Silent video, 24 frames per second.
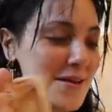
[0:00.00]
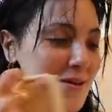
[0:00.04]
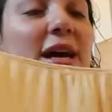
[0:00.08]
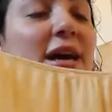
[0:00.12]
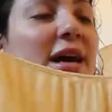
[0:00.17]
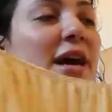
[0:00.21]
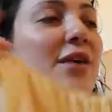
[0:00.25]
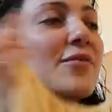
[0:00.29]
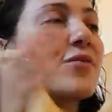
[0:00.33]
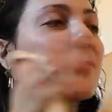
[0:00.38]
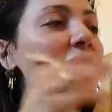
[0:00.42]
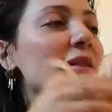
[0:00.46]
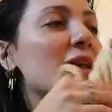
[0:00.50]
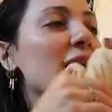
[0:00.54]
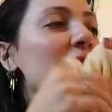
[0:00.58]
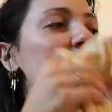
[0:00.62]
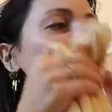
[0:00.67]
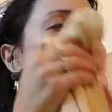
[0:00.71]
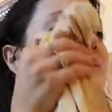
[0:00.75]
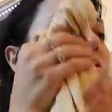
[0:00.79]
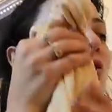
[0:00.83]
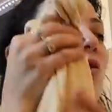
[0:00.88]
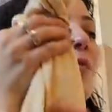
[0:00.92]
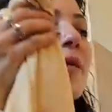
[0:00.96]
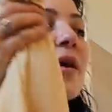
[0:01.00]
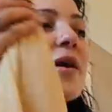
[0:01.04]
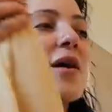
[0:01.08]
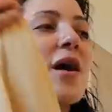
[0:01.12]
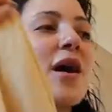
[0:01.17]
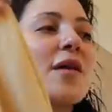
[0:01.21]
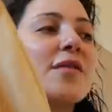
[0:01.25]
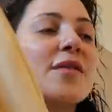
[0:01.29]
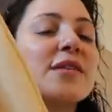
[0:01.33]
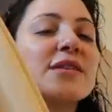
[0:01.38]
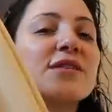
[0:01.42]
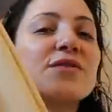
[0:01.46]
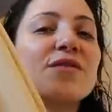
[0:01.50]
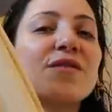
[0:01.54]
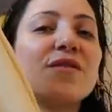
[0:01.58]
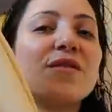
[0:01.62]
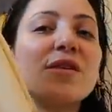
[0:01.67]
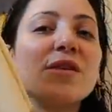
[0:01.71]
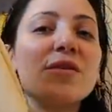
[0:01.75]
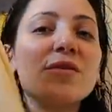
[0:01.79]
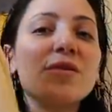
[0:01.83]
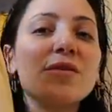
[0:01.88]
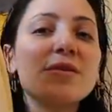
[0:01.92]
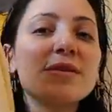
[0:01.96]
And I realized, oh my God, this
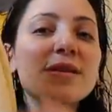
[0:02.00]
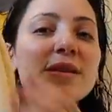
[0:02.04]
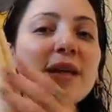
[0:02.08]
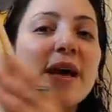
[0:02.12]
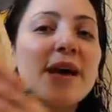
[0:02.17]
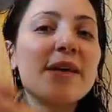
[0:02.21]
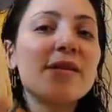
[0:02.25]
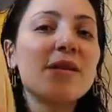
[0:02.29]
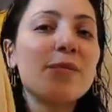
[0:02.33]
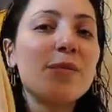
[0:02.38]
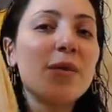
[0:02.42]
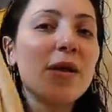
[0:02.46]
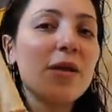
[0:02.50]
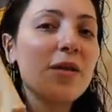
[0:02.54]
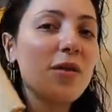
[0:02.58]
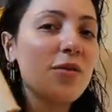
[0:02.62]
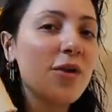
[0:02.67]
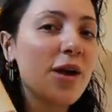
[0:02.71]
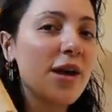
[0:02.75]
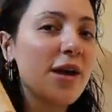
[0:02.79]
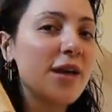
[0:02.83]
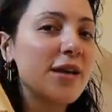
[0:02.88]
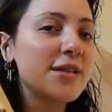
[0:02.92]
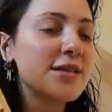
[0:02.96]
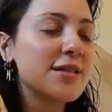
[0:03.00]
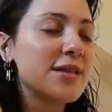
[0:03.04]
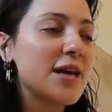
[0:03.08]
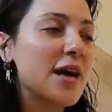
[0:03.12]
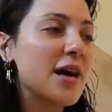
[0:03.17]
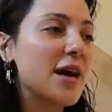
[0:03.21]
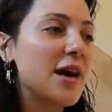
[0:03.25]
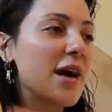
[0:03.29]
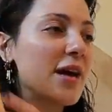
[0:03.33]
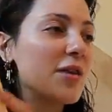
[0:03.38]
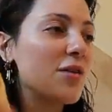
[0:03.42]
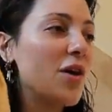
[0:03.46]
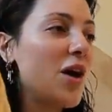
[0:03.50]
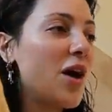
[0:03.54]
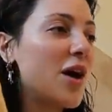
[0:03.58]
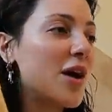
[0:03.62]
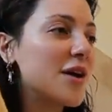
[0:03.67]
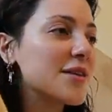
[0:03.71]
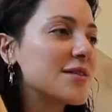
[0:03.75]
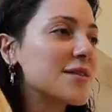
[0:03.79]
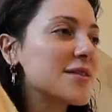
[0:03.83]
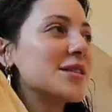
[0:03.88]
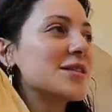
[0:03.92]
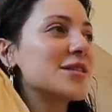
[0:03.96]
feels like the pillowcase that I
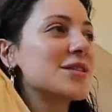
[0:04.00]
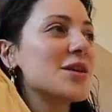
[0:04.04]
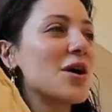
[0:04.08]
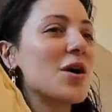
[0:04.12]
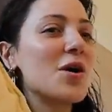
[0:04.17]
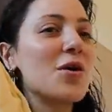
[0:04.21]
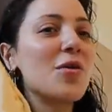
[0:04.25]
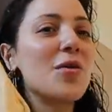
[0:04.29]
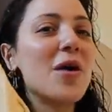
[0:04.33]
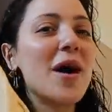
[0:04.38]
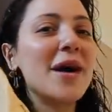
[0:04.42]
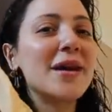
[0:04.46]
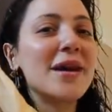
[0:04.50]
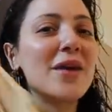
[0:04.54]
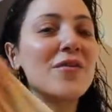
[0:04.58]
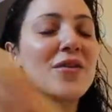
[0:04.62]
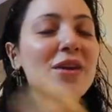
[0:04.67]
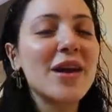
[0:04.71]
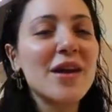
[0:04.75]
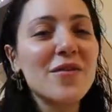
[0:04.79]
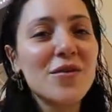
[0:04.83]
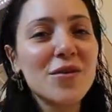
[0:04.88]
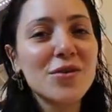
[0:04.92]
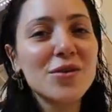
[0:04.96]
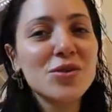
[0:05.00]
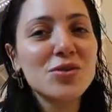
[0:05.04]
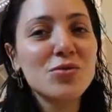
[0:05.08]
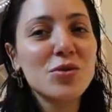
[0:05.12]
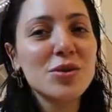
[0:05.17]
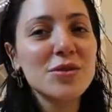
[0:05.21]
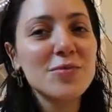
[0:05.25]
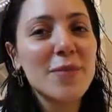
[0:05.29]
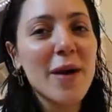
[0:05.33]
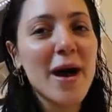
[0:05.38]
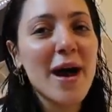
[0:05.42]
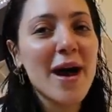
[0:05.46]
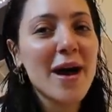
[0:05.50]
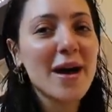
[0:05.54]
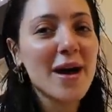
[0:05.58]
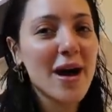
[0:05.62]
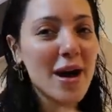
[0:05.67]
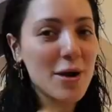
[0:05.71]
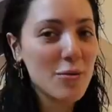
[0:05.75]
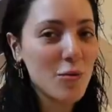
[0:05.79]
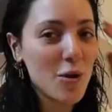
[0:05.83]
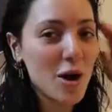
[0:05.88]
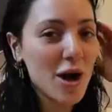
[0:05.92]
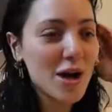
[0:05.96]
lost. So I never gave her the shorts back.
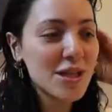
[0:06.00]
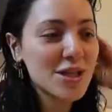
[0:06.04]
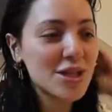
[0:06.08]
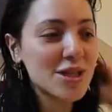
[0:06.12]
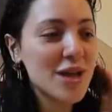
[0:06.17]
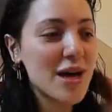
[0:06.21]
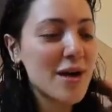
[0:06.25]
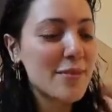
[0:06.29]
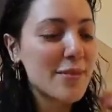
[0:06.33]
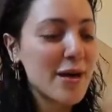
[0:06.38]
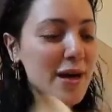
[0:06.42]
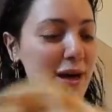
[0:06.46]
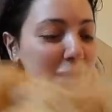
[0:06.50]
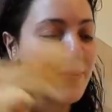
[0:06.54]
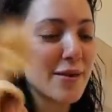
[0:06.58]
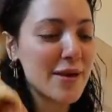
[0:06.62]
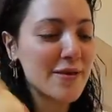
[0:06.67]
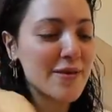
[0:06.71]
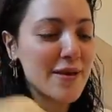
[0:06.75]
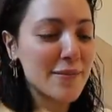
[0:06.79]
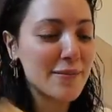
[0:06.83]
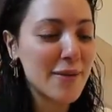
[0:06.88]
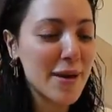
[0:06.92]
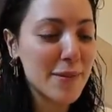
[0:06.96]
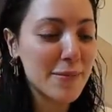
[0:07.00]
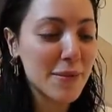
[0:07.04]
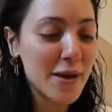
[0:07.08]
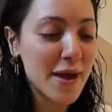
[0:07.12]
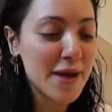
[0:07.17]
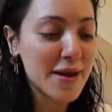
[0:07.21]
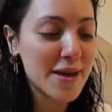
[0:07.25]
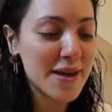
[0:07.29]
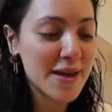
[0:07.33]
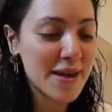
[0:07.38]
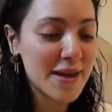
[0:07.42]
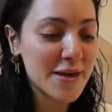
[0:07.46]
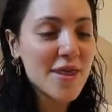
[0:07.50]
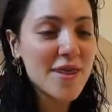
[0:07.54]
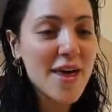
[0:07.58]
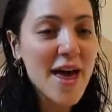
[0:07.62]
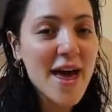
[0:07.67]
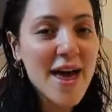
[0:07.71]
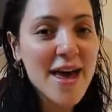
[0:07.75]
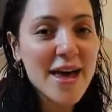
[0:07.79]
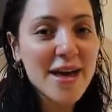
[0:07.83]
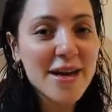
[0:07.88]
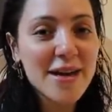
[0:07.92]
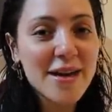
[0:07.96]
I washed them and I made them my blankie.
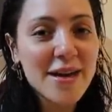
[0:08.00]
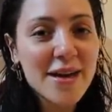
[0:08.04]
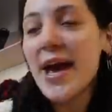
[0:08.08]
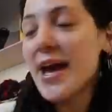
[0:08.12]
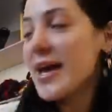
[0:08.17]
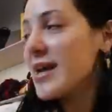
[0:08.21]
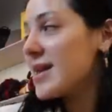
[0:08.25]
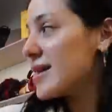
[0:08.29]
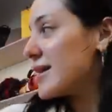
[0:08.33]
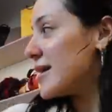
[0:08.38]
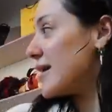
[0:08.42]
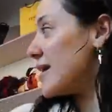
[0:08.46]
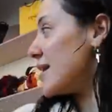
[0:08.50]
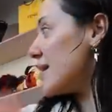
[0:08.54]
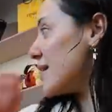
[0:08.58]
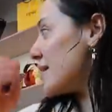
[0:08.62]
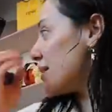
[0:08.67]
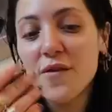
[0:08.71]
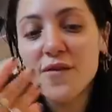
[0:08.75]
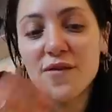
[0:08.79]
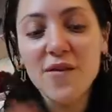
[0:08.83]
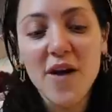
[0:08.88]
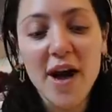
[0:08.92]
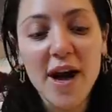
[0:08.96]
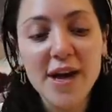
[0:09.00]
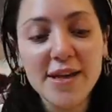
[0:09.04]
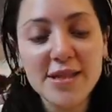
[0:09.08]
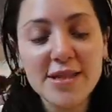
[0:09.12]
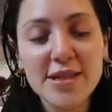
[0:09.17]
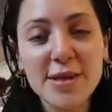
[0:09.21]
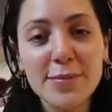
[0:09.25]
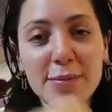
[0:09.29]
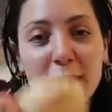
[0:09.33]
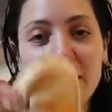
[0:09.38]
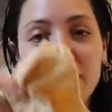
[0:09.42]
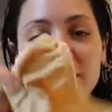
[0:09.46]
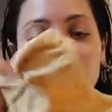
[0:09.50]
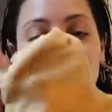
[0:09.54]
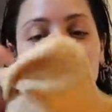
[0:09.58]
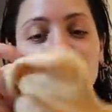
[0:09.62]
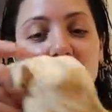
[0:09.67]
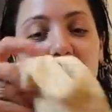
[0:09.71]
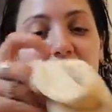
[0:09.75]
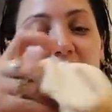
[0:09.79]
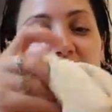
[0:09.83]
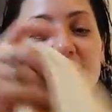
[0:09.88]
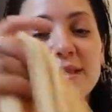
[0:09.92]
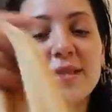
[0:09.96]
Then Haley finds
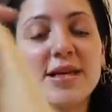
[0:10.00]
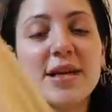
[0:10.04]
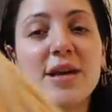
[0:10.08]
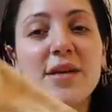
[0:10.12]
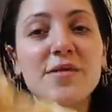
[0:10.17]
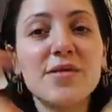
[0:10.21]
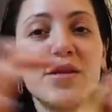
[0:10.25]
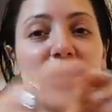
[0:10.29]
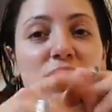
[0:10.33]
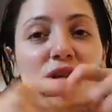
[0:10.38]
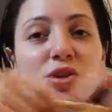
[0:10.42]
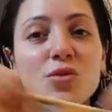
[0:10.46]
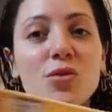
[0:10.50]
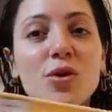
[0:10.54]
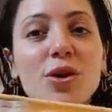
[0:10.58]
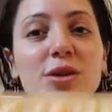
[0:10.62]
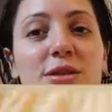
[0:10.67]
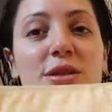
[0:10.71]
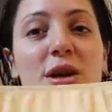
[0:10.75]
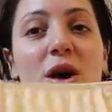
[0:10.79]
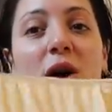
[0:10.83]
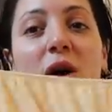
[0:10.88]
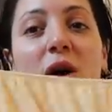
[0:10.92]
the listing of the shorts,